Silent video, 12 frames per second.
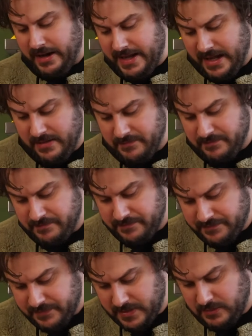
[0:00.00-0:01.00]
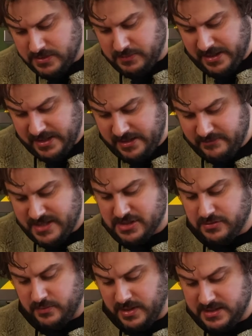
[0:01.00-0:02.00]
I was working in a
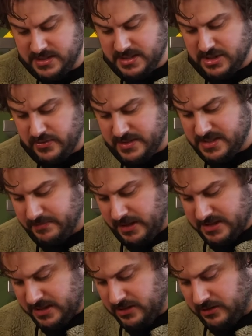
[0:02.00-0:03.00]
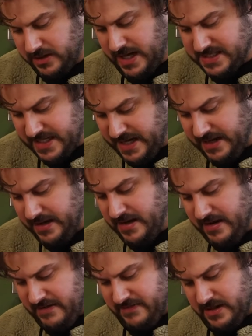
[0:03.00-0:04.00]
restaurant once doing tomato concasse.
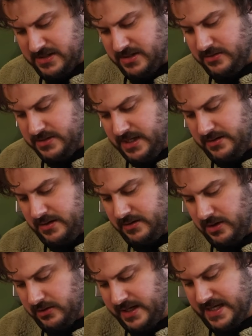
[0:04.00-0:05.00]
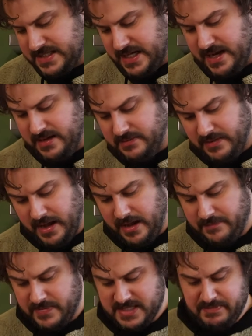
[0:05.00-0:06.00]
For those of you who don't know concasse,
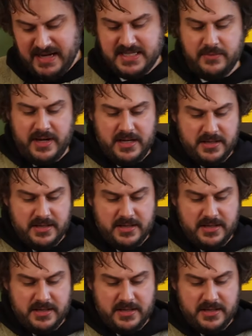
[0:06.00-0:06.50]
it's basically where